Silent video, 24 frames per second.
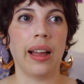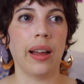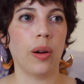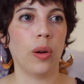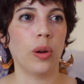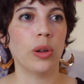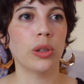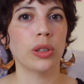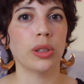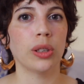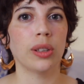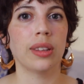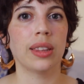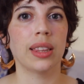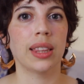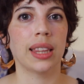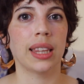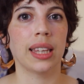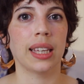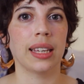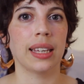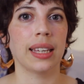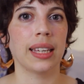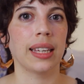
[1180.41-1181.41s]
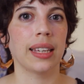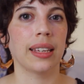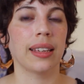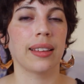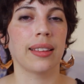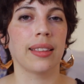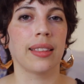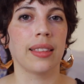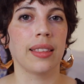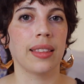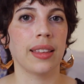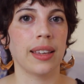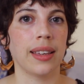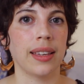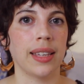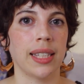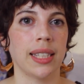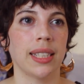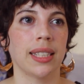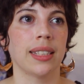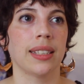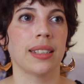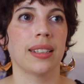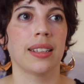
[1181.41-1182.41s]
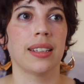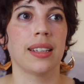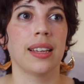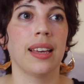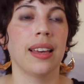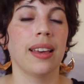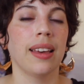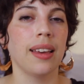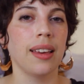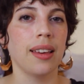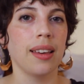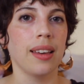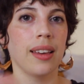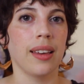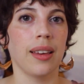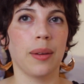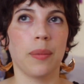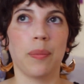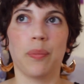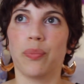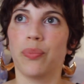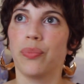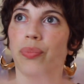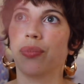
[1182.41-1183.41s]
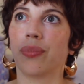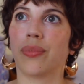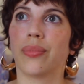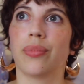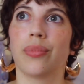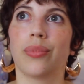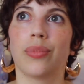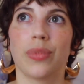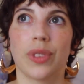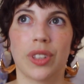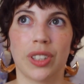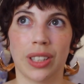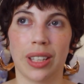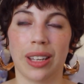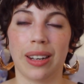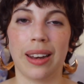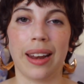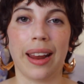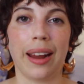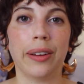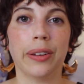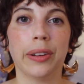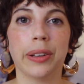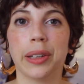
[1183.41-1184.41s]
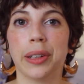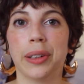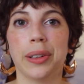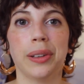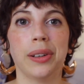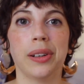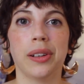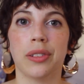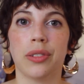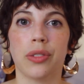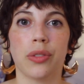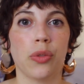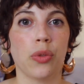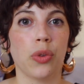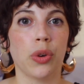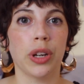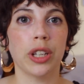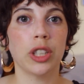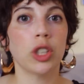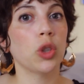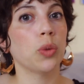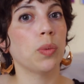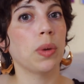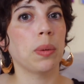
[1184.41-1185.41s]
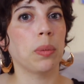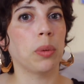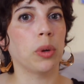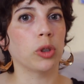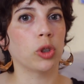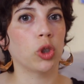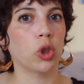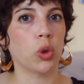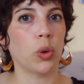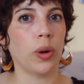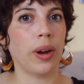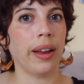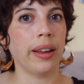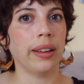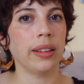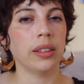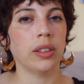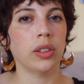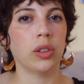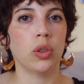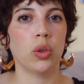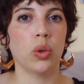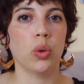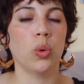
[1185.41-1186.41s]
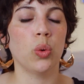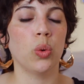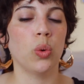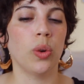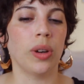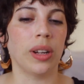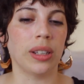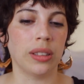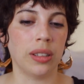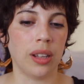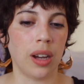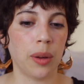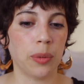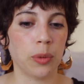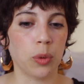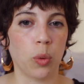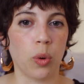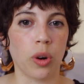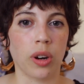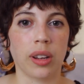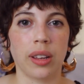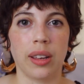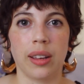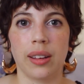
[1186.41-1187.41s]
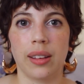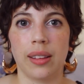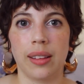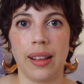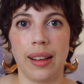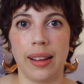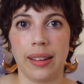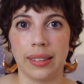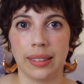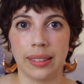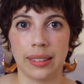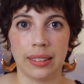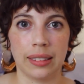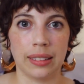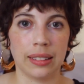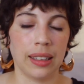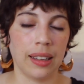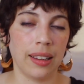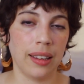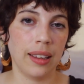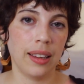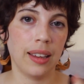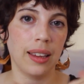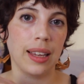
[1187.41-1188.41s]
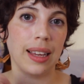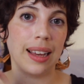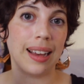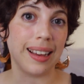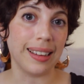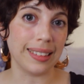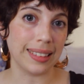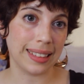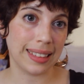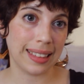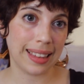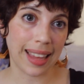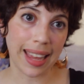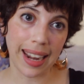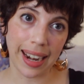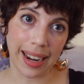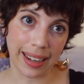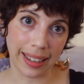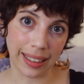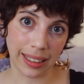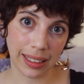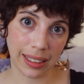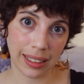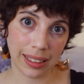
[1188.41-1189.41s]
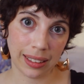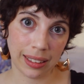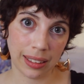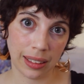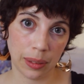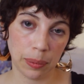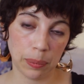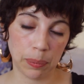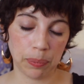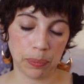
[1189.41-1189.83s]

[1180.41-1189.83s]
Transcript: I also think this scenario of rich people trying to adopt working class aesthetics